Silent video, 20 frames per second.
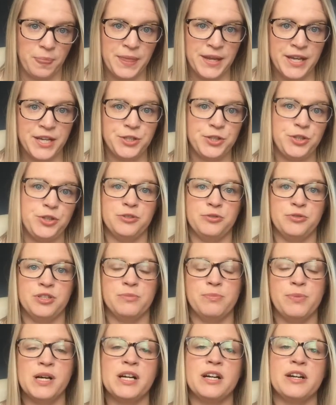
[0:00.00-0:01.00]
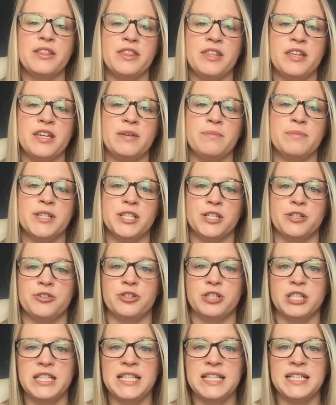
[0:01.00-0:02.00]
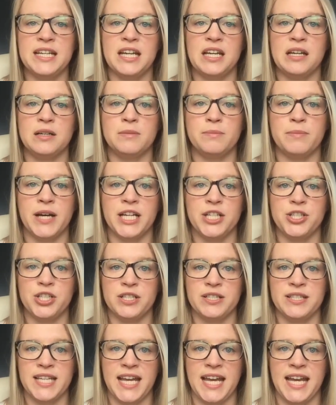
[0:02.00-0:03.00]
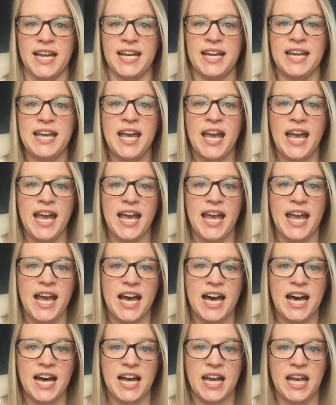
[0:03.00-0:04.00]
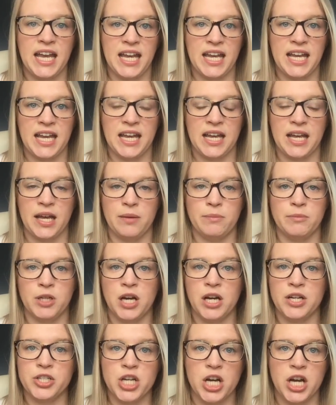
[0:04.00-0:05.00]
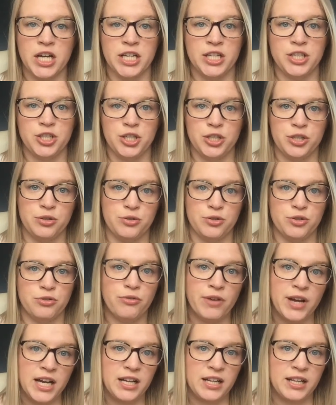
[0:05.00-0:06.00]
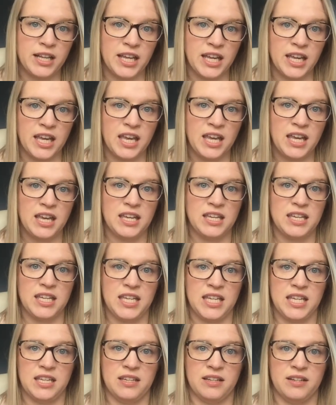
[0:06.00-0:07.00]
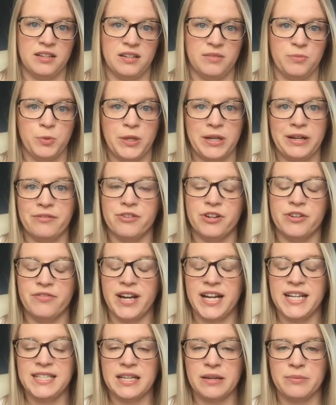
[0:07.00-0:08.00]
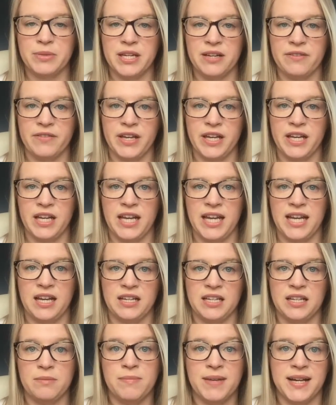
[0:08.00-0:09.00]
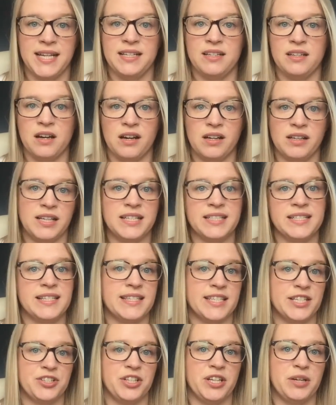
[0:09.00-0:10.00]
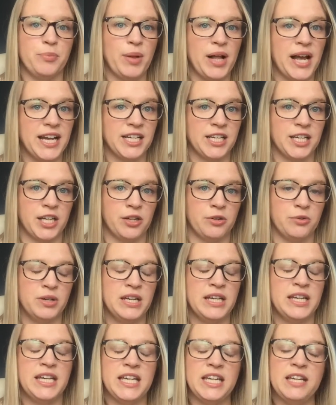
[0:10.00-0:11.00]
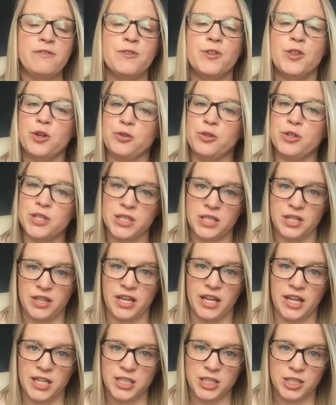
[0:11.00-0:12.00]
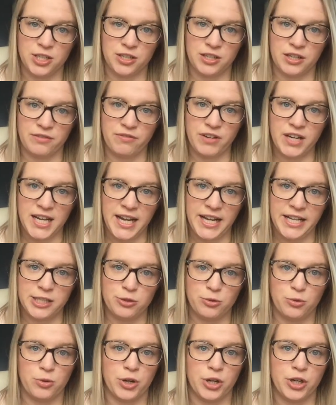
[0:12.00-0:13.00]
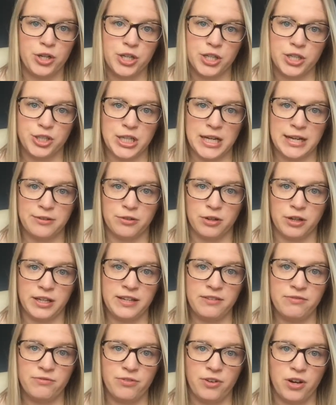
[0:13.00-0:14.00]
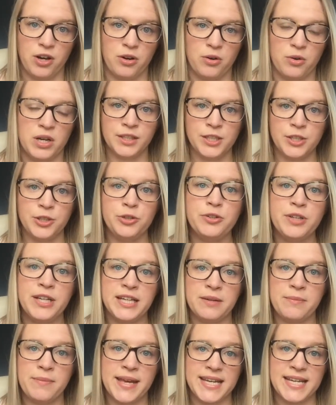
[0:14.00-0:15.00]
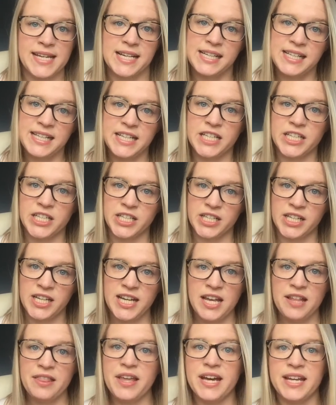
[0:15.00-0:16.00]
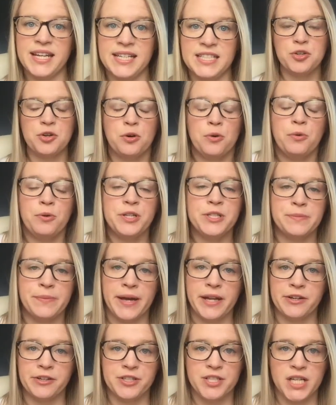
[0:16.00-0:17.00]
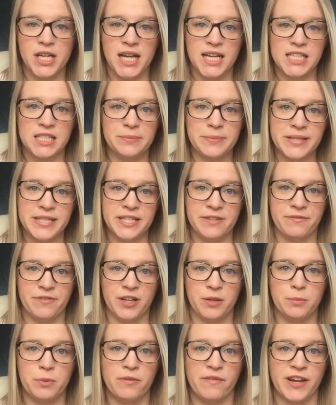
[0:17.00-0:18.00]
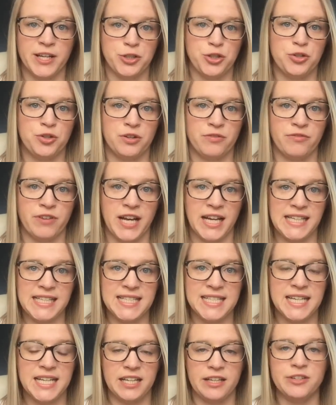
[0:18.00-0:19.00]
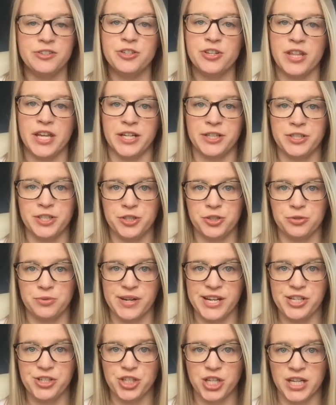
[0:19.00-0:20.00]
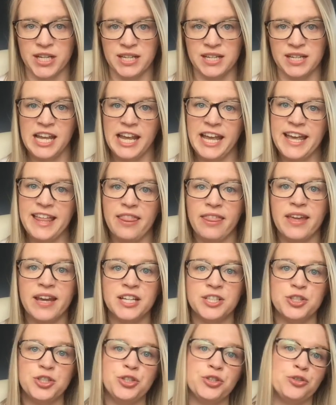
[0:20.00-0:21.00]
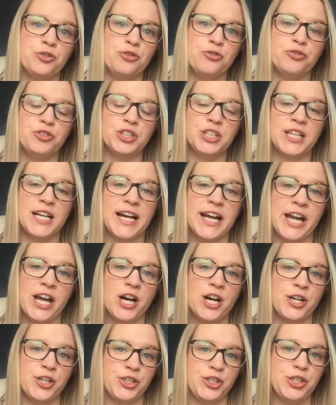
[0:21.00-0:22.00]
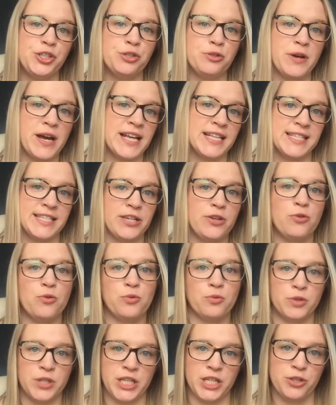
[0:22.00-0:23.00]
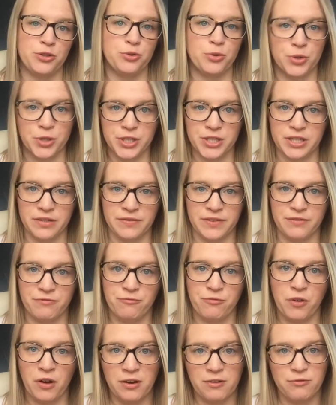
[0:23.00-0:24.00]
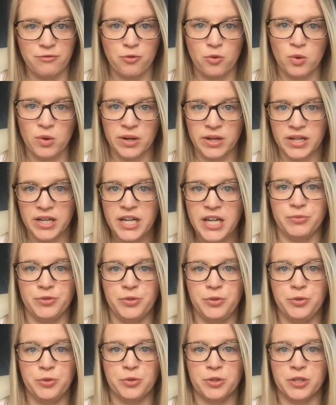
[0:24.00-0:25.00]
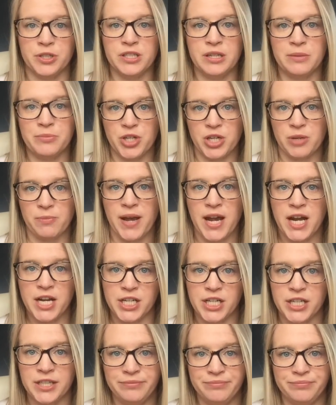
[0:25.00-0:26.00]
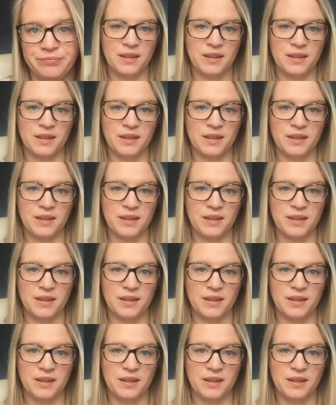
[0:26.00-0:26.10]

So you debunk the misunderstanding by just saying, hey, I am not talking to you directly in whatever advice I'm giving, and it might not necessarily apply to you. Even though you still think it's good advice or good general info, you need to make it clear that it's always better to get specific professional advice tailored to their situation than to rely on you as the only source of info for your subject matter.